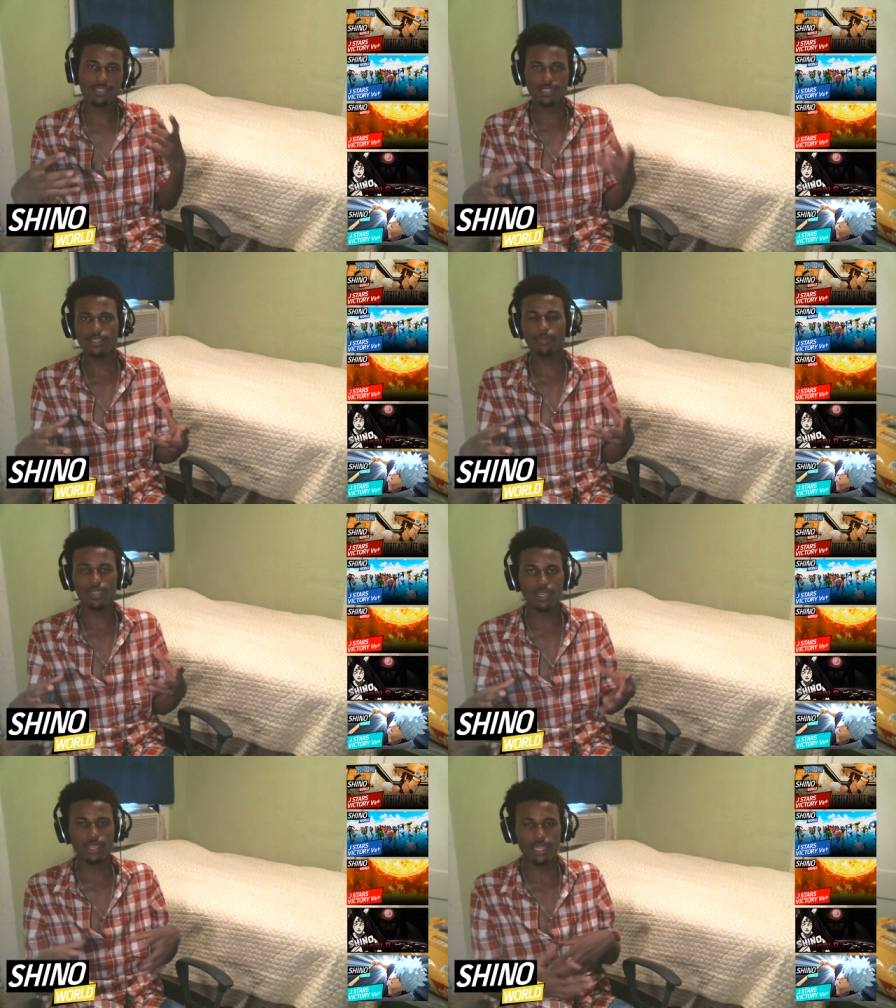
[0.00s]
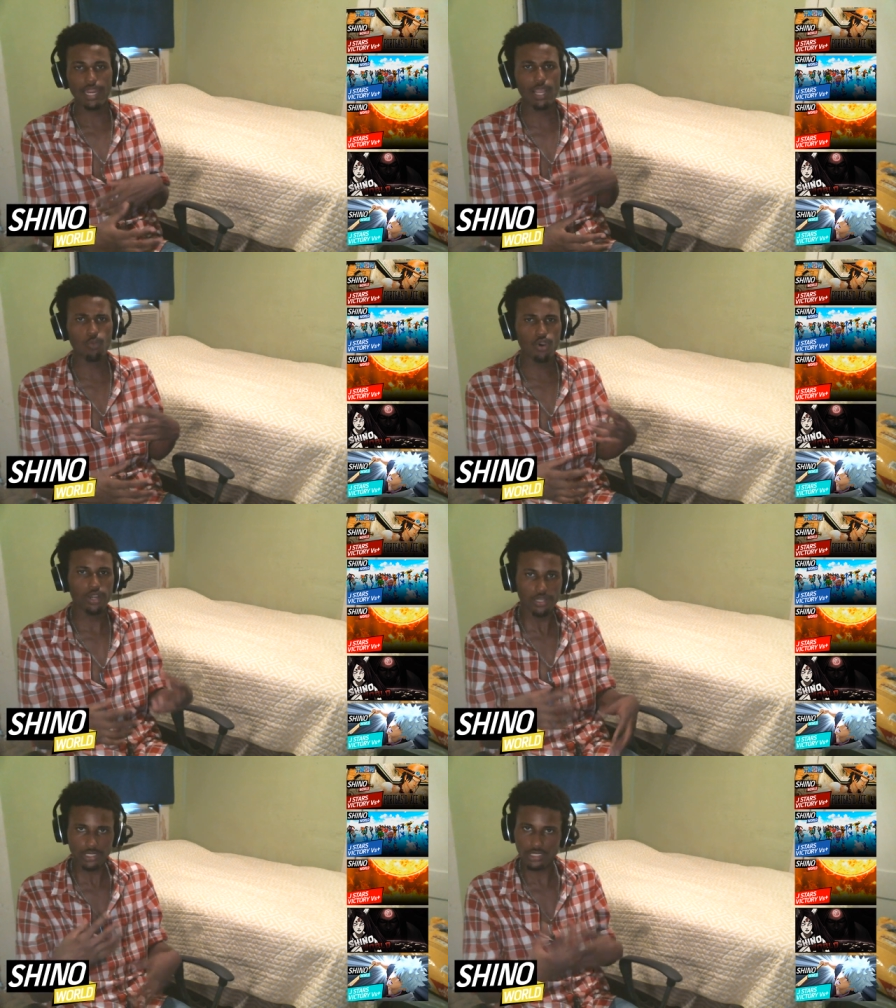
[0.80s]
see something that I
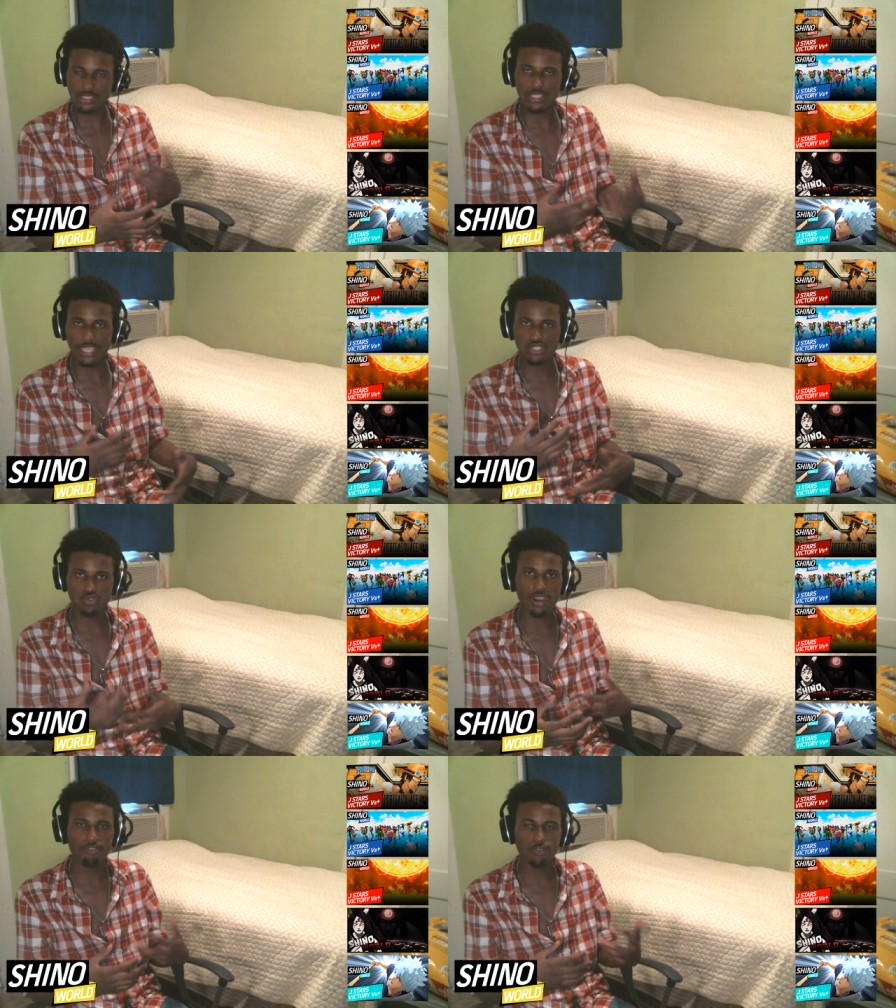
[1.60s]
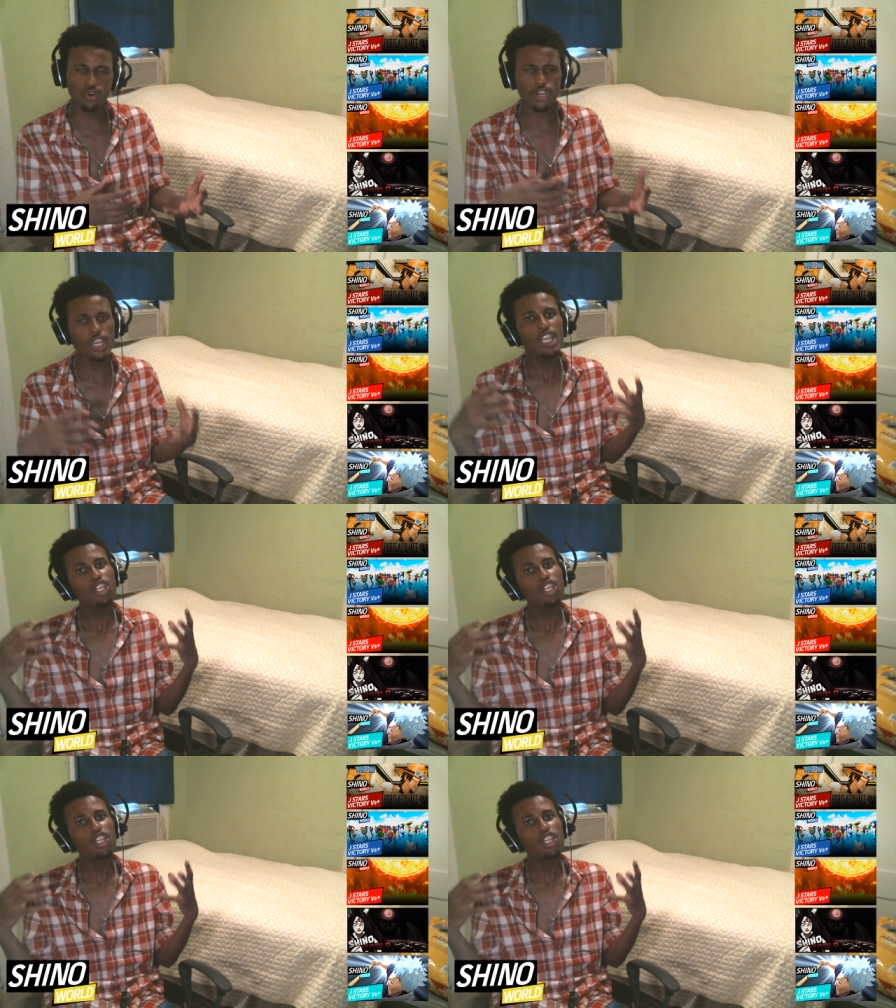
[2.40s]
want us to like strive for,